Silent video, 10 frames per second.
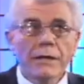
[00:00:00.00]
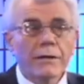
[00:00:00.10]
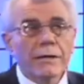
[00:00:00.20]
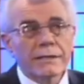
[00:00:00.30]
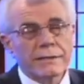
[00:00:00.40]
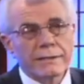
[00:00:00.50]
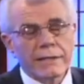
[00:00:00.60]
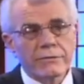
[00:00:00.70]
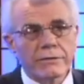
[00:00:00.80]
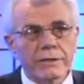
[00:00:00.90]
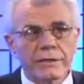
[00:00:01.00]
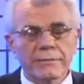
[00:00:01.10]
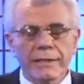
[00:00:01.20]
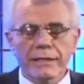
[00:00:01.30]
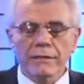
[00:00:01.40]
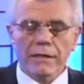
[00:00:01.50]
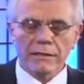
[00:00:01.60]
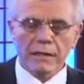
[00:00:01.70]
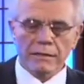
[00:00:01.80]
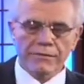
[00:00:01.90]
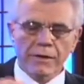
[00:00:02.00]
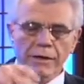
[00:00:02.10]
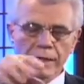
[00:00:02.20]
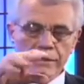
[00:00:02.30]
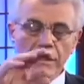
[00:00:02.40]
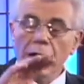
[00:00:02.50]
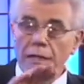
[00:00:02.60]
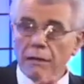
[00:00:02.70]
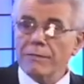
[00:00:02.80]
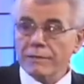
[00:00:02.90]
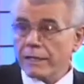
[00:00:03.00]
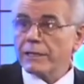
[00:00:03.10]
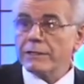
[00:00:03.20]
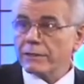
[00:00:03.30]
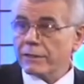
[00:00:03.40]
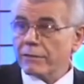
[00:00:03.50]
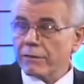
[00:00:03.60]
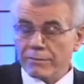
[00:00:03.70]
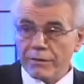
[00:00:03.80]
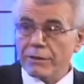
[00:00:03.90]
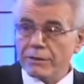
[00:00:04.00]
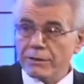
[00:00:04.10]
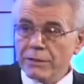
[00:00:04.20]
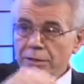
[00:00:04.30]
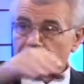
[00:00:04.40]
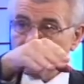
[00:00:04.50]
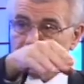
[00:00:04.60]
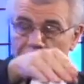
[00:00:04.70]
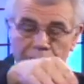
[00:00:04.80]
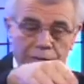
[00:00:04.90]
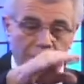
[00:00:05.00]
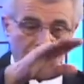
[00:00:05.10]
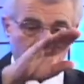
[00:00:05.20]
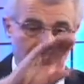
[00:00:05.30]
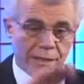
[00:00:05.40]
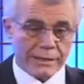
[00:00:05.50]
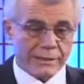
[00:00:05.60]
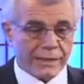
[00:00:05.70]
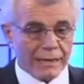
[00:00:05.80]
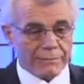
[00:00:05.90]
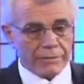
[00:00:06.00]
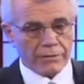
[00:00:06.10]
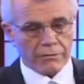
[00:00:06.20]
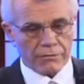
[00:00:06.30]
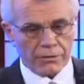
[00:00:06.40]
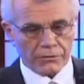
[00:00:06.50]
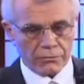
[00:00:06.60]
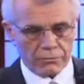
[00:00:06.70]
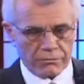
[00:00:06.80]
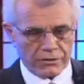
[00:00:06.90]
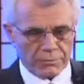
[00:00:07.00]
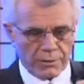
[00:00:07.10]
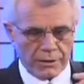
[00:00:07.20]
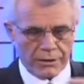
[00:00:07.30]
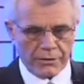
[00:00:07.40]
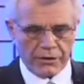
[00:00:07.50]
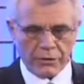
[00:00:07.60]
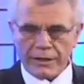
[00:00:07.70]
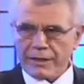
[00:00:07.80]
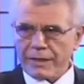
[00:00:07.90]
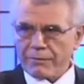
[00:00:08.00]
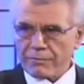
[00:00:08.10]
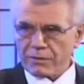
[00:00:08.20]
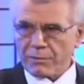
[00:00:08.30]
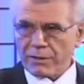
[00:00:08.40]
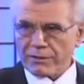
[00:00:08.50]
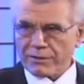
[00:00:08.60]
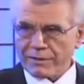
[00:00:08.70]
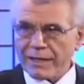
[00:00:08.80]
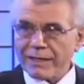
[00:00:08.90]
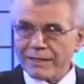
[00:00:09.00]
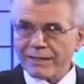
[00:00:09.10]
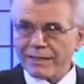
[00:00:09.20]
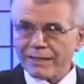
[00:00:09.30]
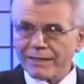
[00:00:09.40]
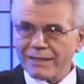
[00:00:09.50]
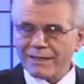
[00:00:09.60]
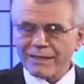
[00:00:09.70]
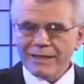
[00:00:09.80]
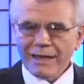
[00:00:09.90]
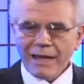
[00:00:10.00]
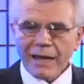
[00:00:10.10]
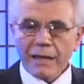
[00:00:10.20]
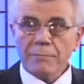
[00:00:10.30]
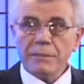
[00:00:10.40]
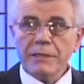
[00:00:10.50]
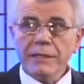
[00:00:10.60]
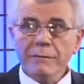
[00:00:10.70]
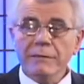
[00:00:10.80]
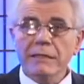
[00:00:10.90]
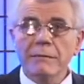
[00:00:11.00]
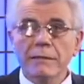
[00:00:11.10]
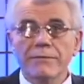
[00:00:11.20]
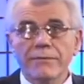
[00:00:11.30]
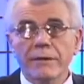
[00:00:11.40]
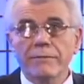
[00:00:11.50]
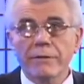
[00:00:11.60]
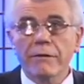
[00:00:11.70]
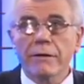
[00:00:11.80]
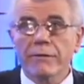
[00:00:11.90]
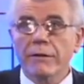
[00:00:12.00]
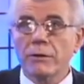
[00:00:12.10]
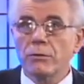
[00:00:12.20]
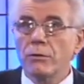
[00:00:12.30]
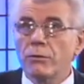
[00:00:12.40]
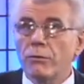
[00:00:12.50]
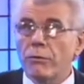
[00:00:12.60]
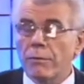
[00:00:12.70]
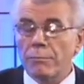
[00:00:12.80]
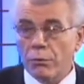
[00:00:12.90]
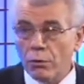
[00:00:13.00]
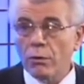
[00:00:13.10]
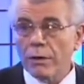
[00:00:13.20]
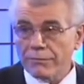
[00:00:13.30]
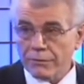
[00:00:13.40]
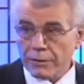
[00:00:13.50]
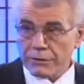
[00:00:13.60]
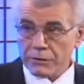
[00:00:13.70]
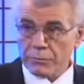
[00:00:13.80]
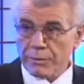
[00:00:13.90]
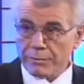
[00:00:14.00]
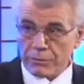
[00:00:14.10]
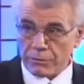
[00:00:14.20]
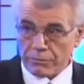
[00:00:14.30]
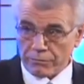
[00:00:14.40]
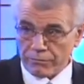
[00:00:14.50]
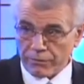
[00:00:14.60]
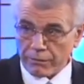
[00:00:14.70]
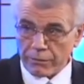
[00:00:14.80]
know, it's interesting because many times I can find entire conversations in reverse where someone will say a statement, then the reverse will respond, and then you get another response to that. And particularly when someone is in very, very good rapport, if you've got two people in very